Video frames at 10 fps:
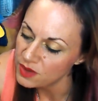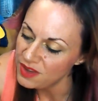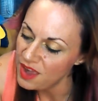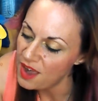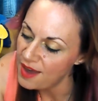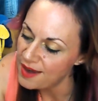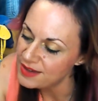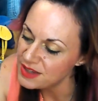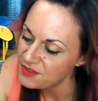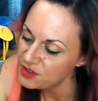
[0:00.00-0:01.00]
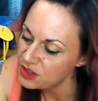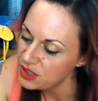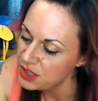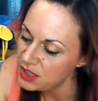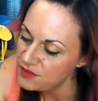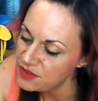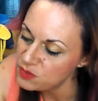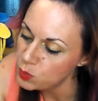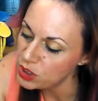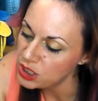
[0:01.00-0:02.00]
Yeah, I definitely, if
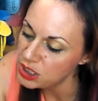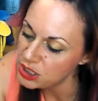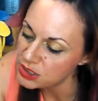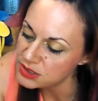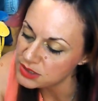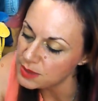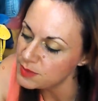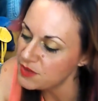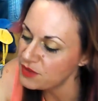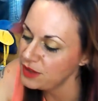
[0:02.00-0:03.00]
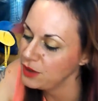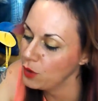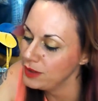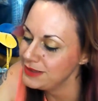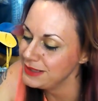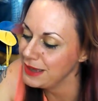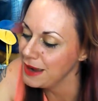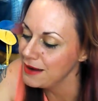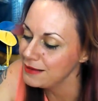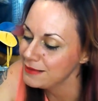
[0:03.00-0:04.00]
this works, I'm definitely going to
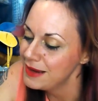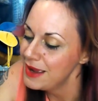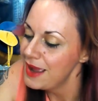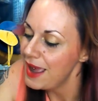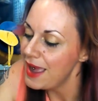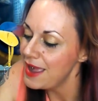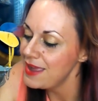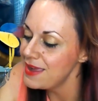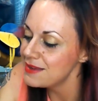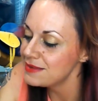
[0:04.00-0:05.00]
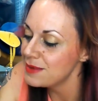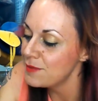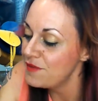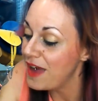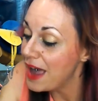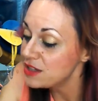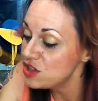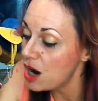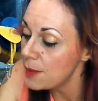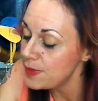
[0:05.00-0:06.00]
go and get some fat
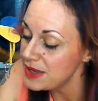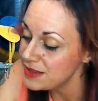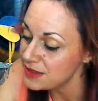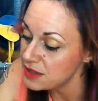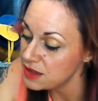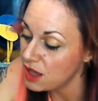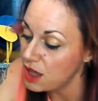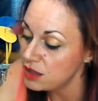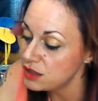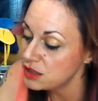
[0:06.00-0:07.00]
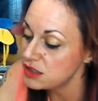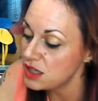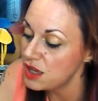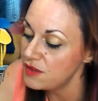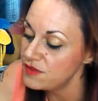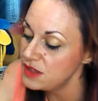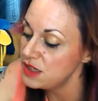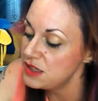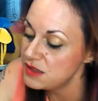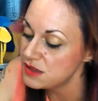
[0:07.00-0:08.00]
Sharpies in the colors of
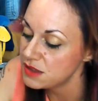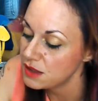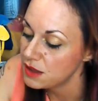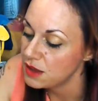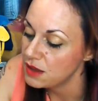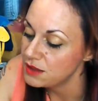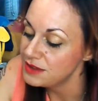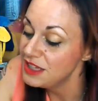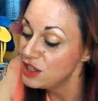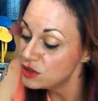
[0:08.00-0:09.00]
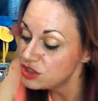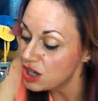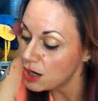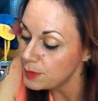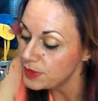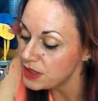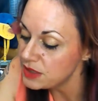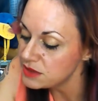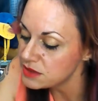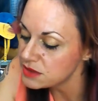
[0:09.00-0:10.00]
these little
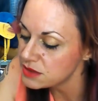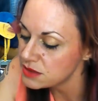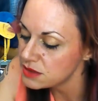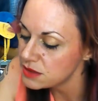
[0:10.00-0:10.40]
Sharpies.